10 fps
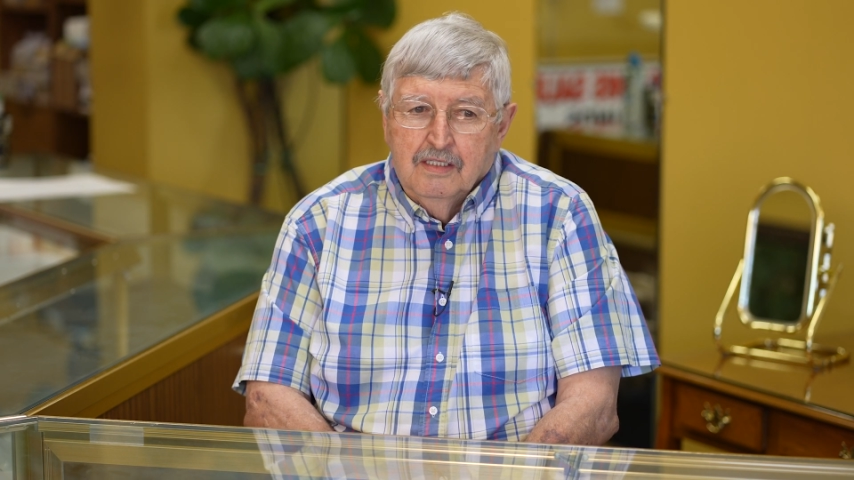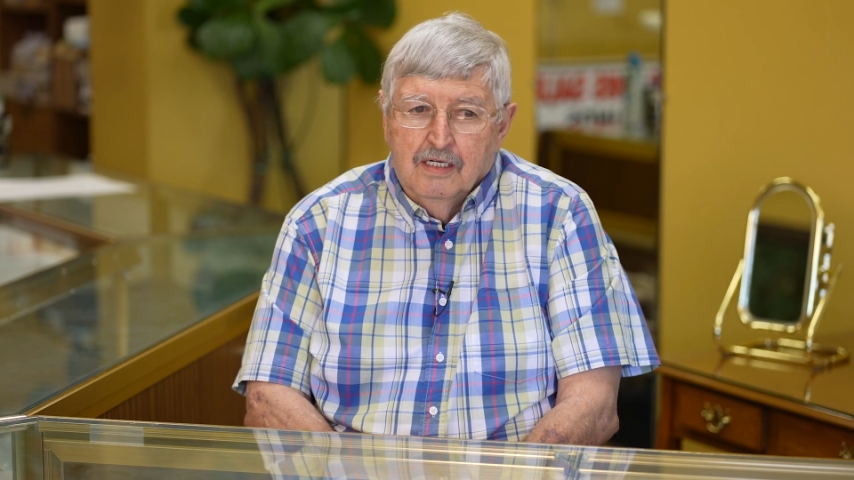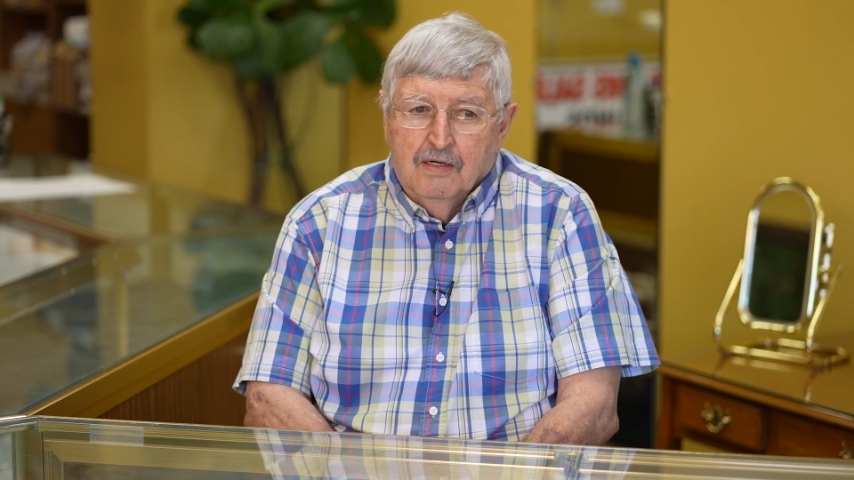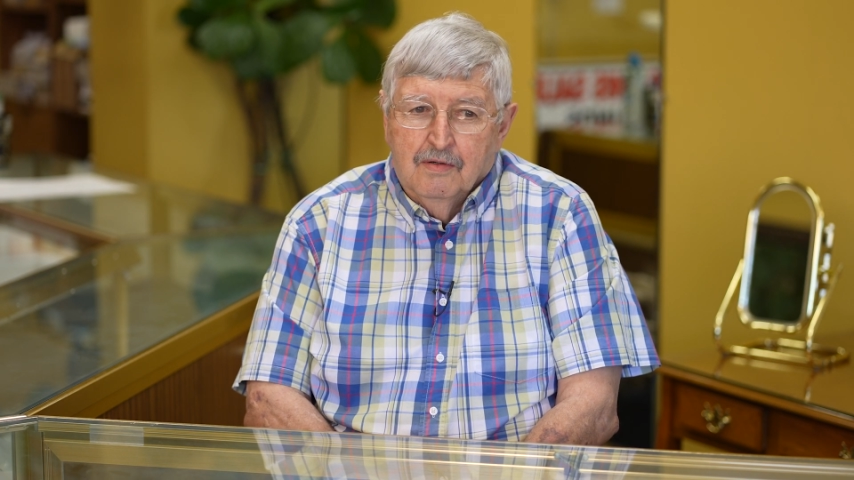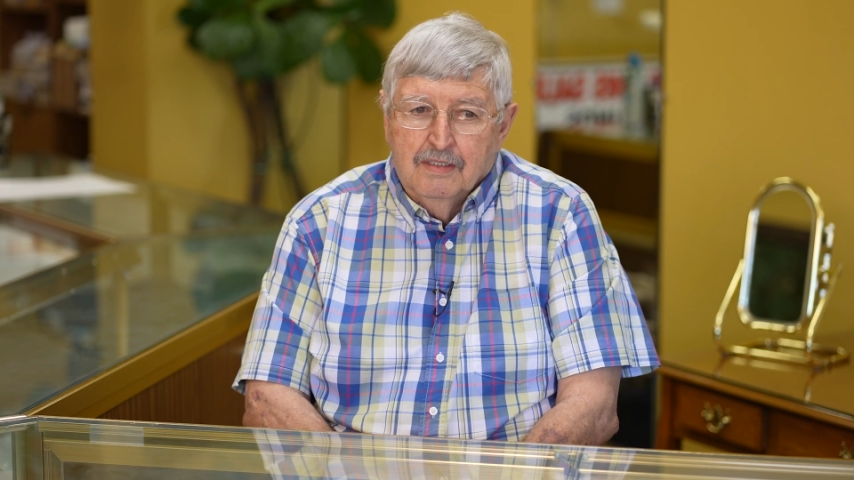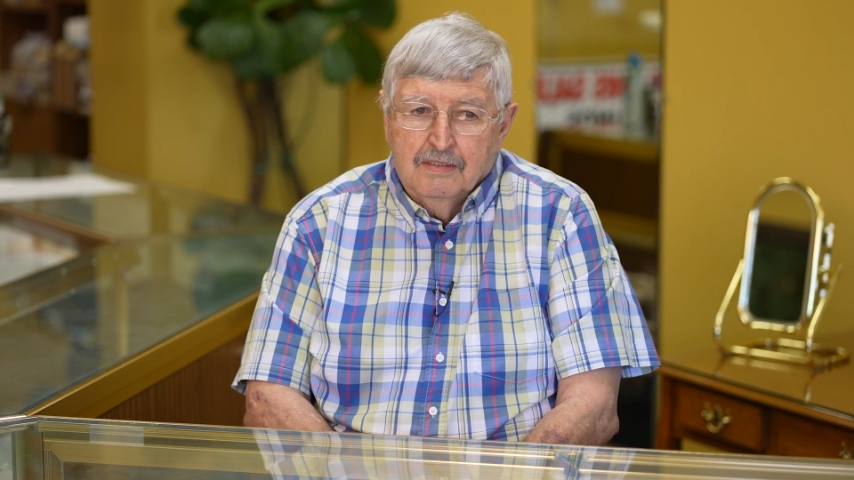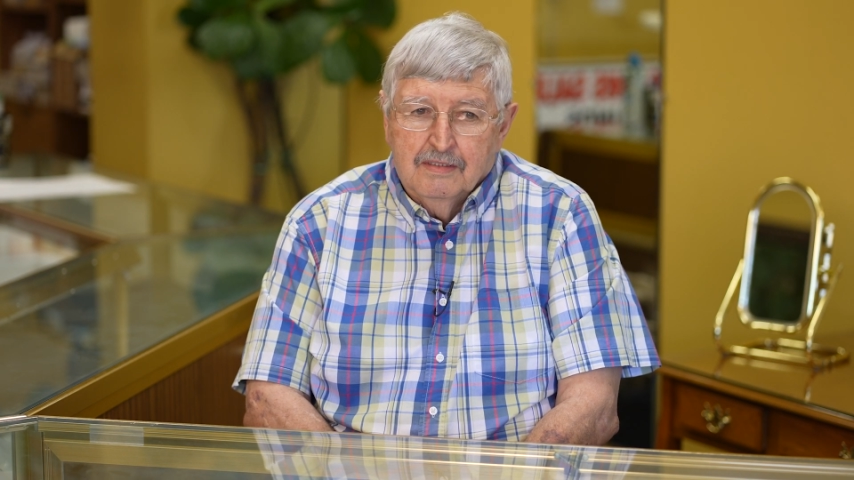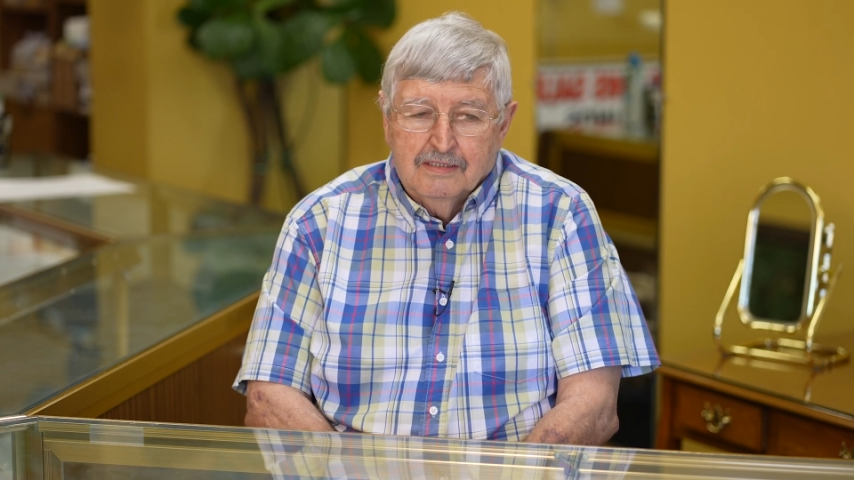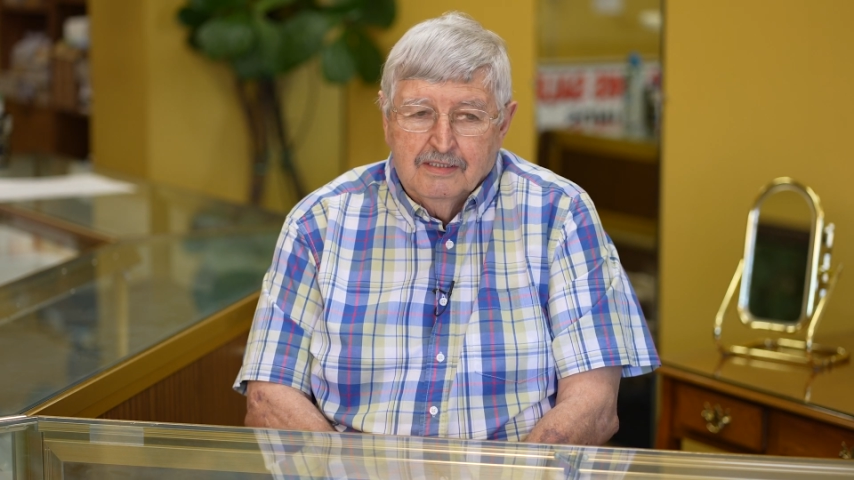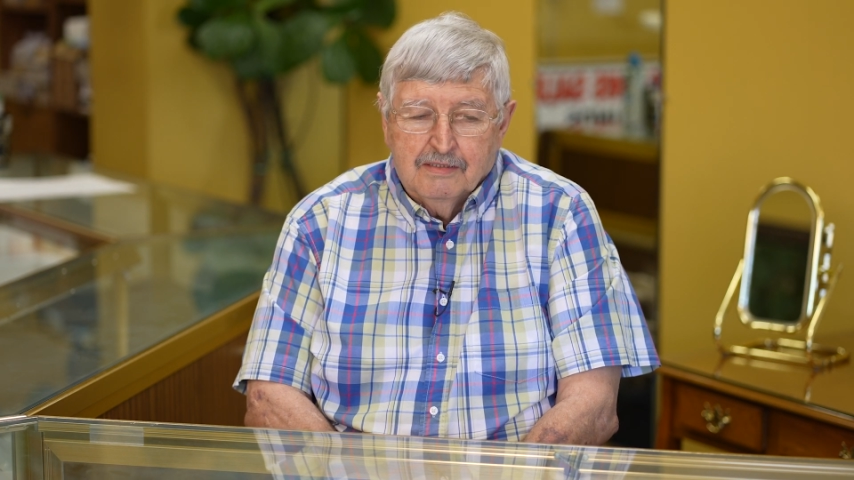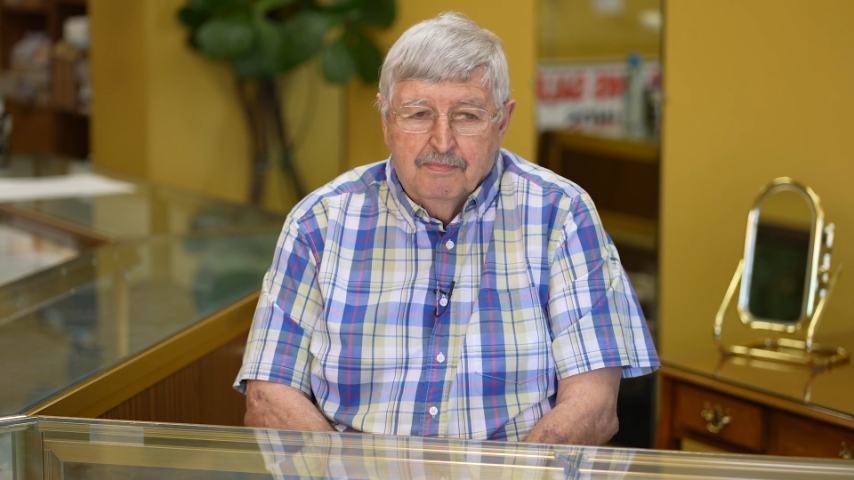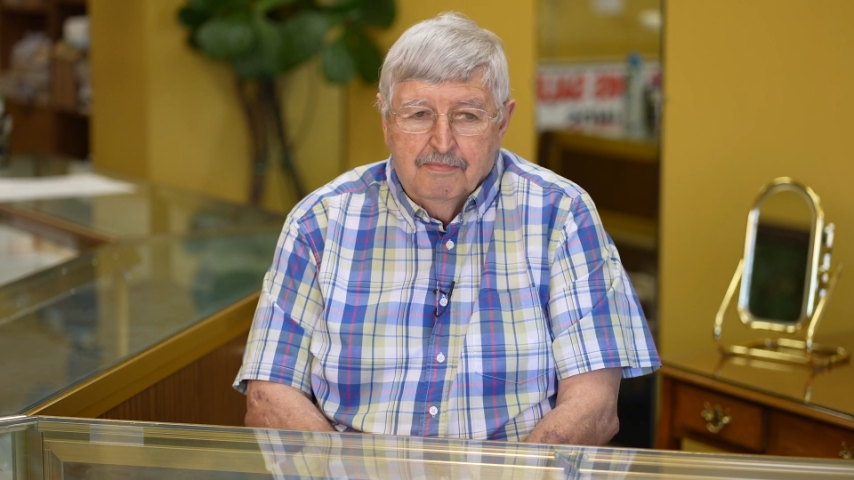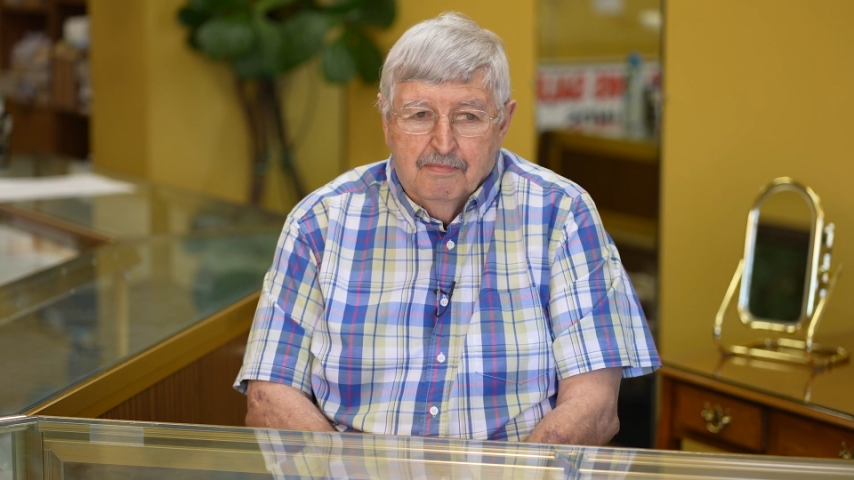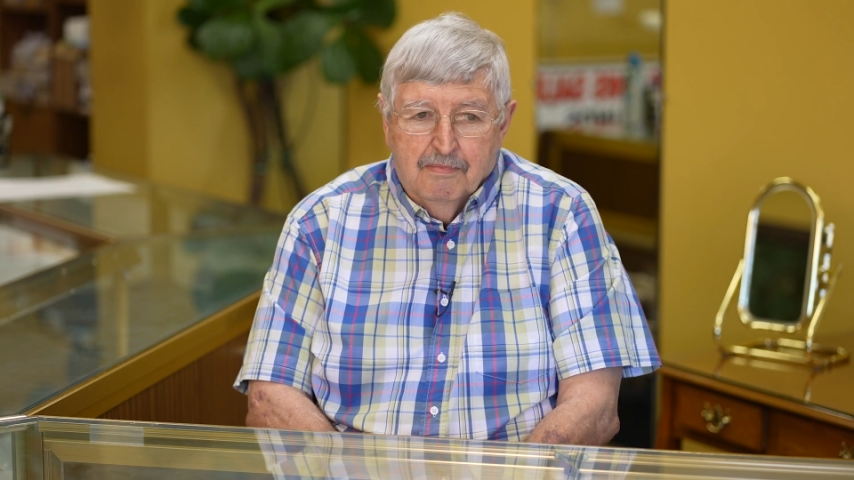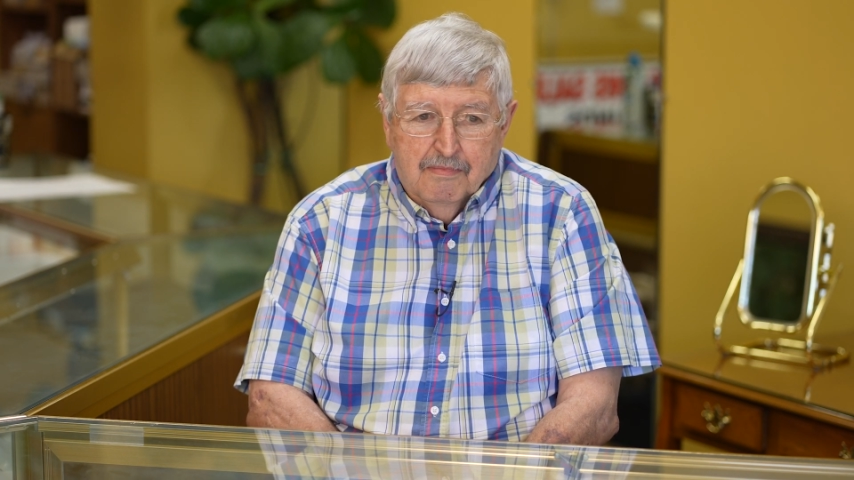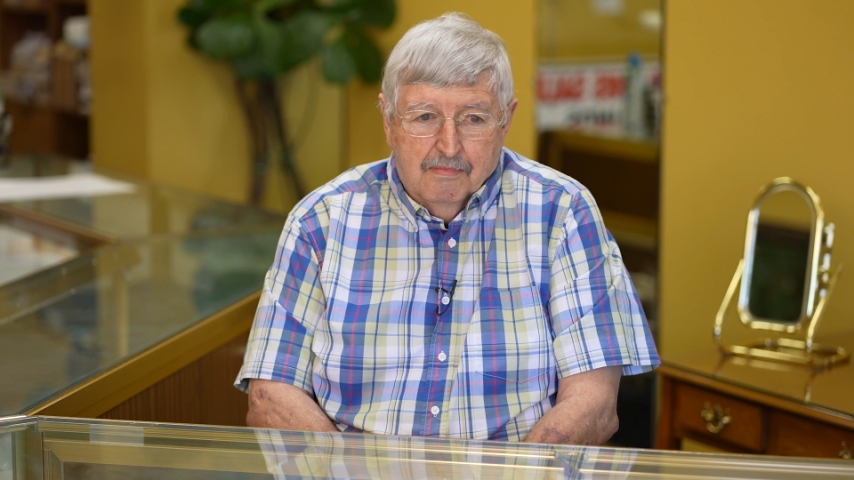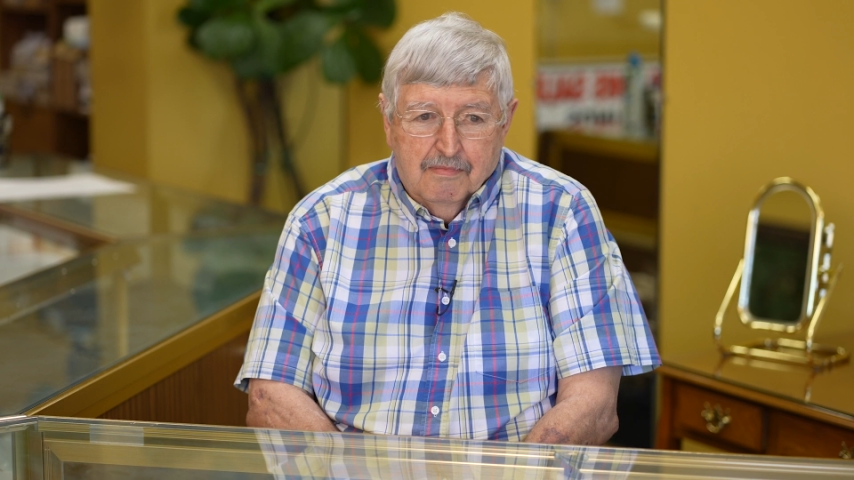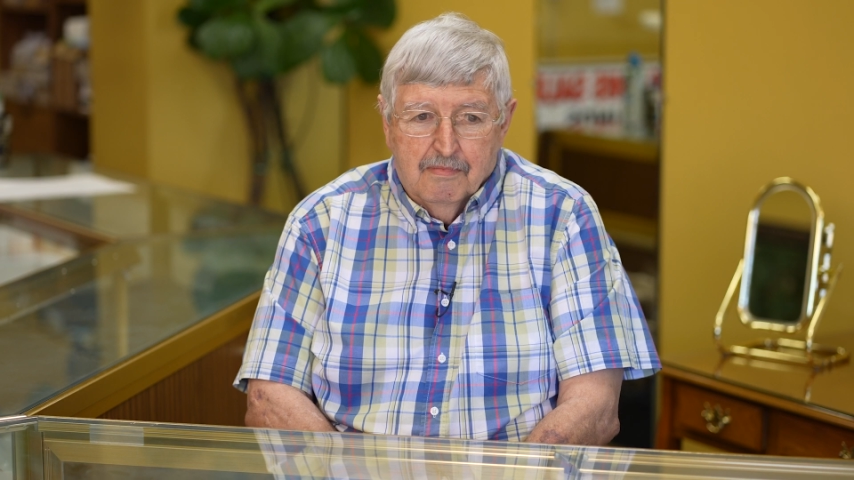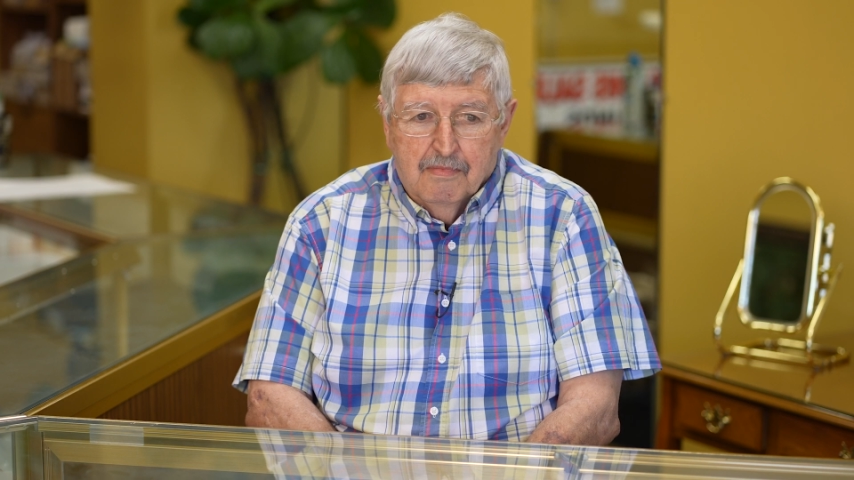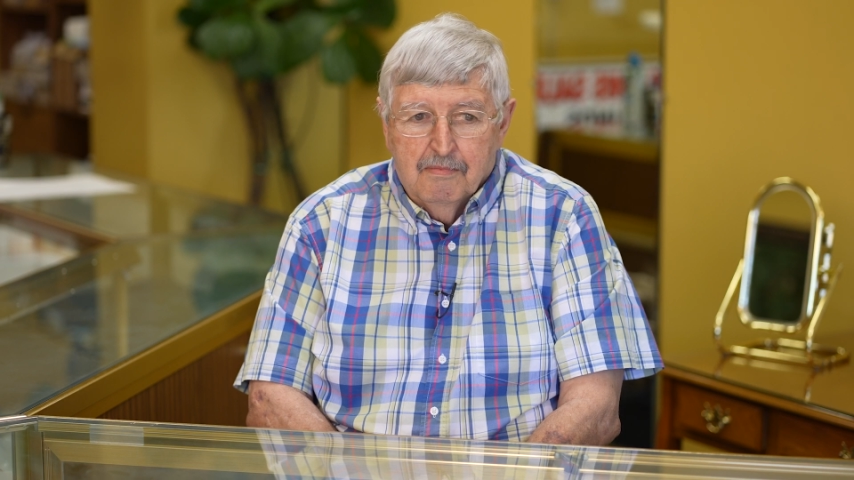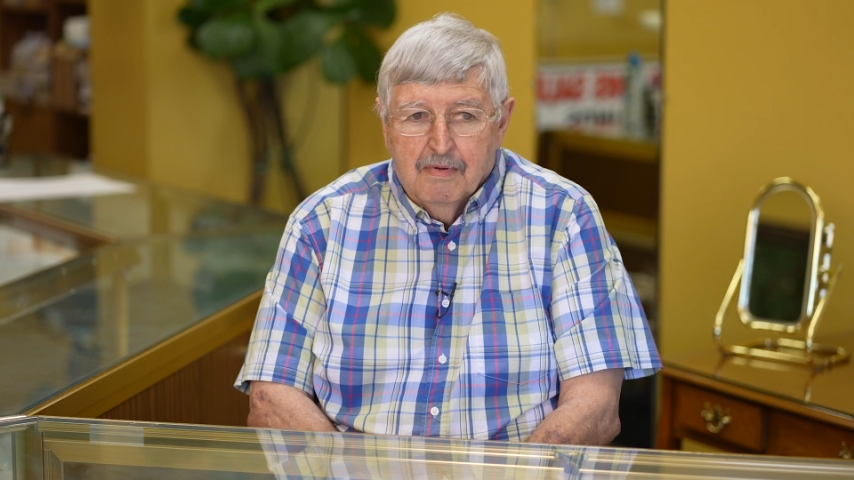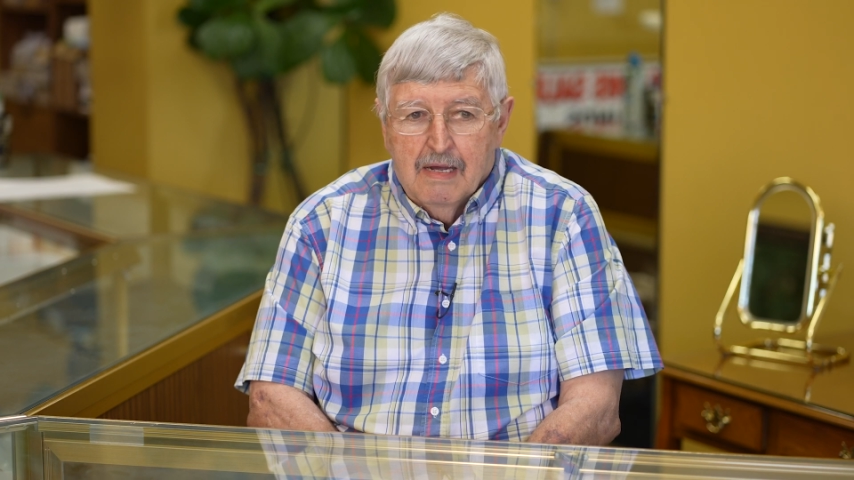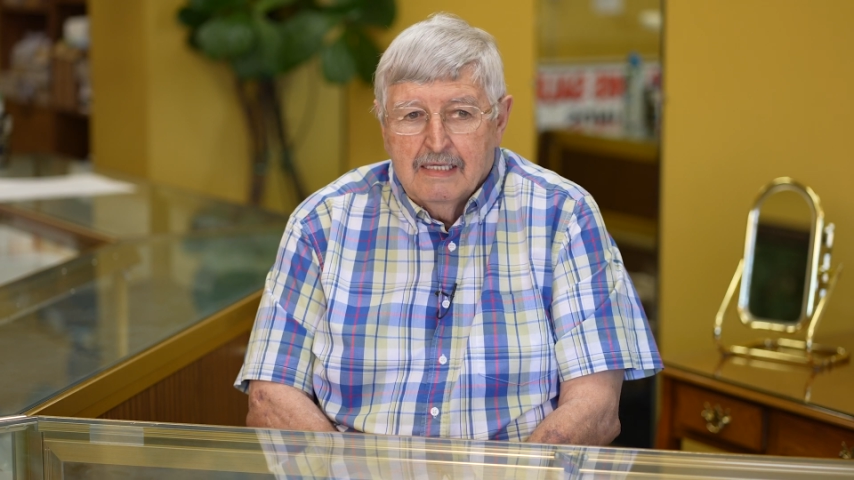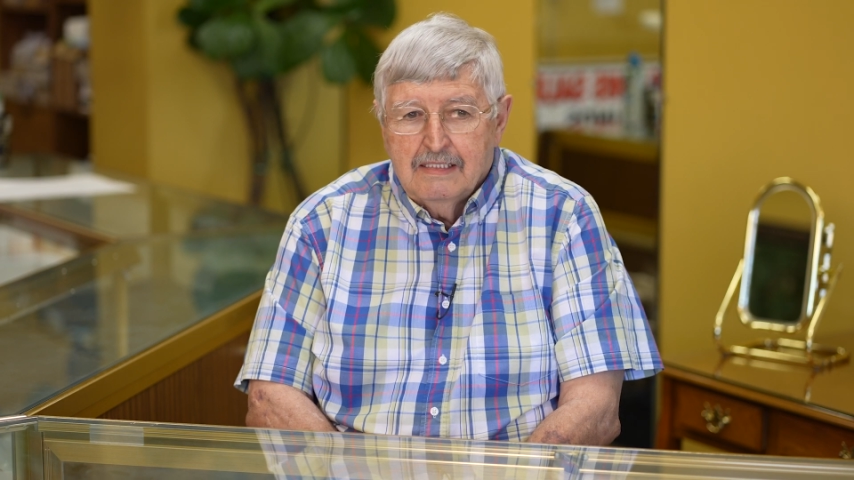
you know, and it's just my